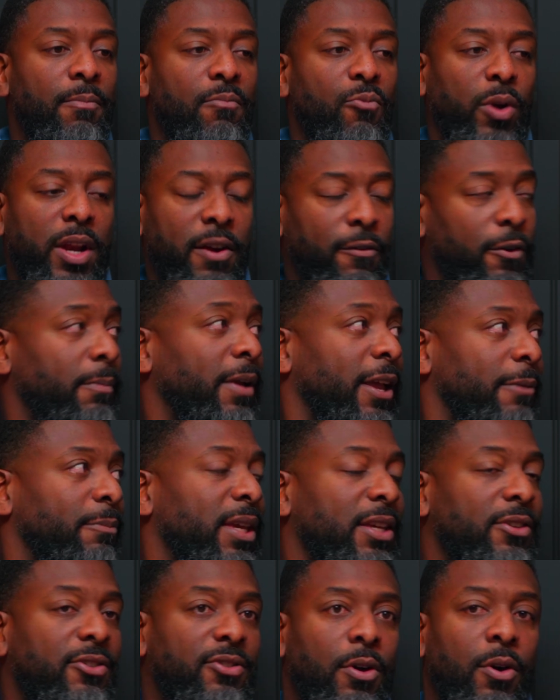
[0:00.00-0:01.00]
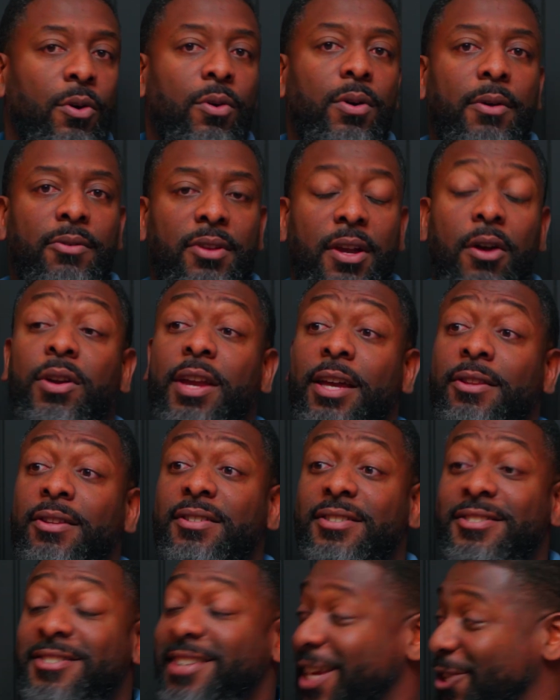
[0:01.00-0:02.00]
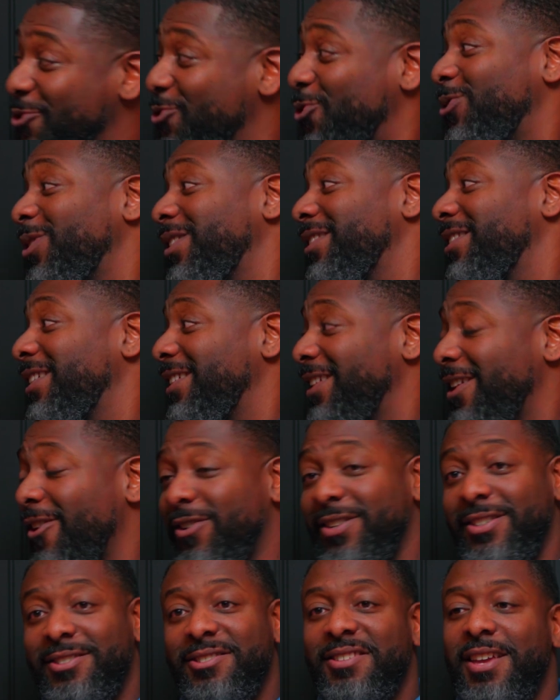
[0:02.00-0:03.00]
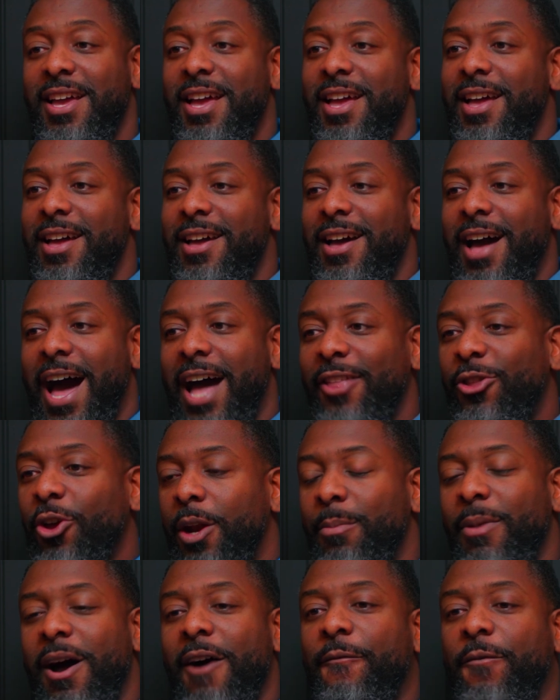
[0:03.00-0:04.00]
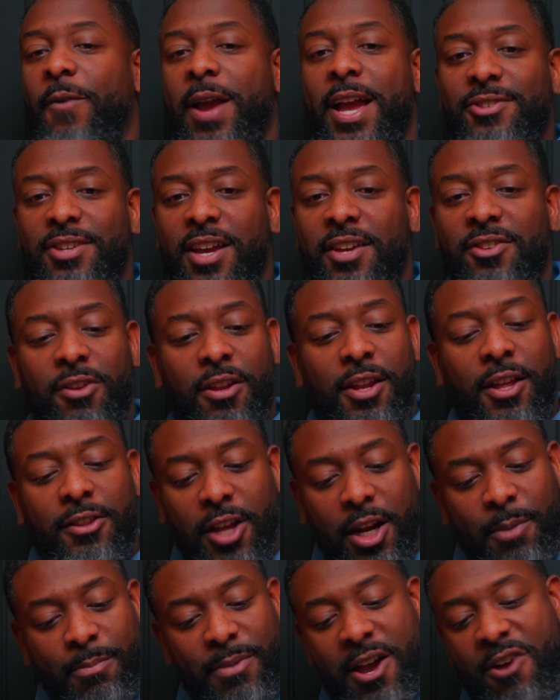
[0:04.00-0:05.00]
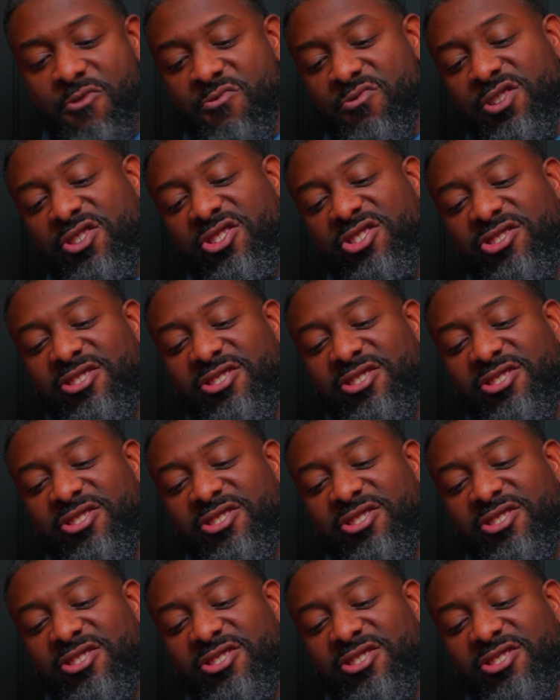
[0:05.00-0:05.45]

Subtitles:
whatever it may be. So I was like, okay, this is interesting, because I thought about franchise. All I thought about was